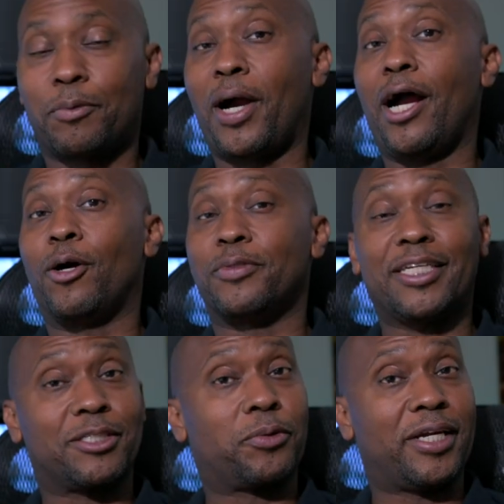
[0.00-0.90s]
Wow,
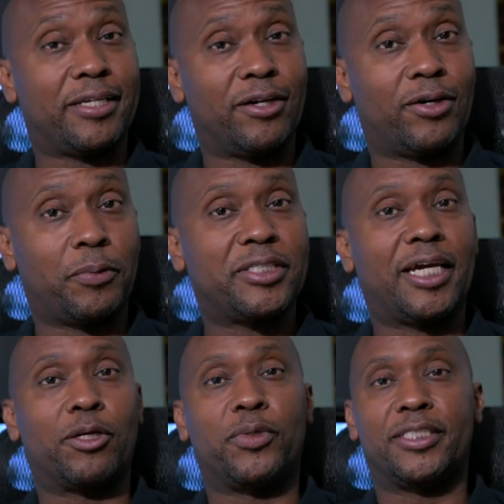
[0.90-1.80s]
that's a great deal. I wish I
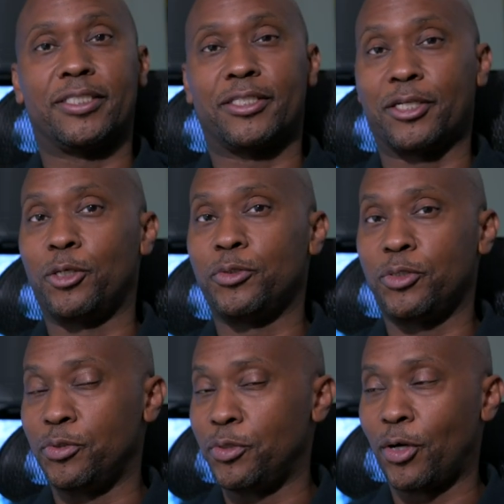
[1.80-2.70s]
had a reason to go
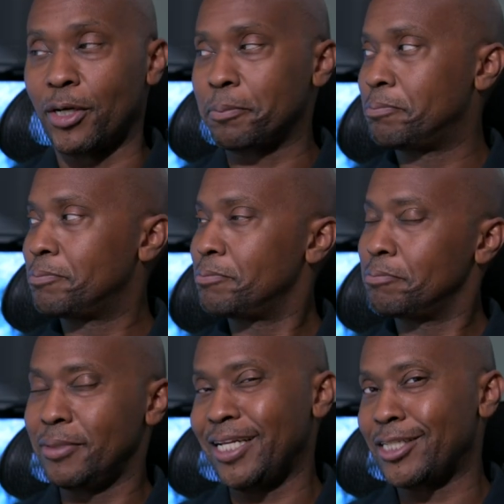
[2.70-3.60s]
to New York,
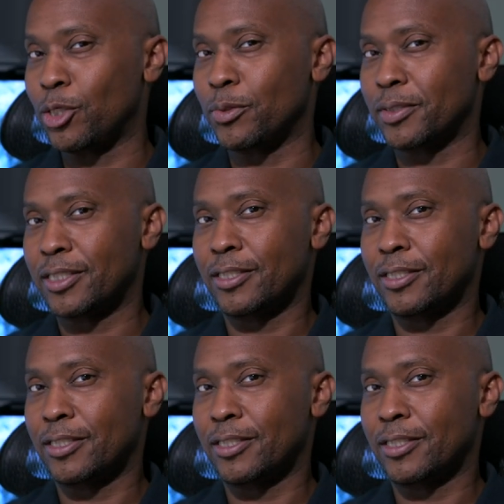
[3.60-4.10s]
but I don't.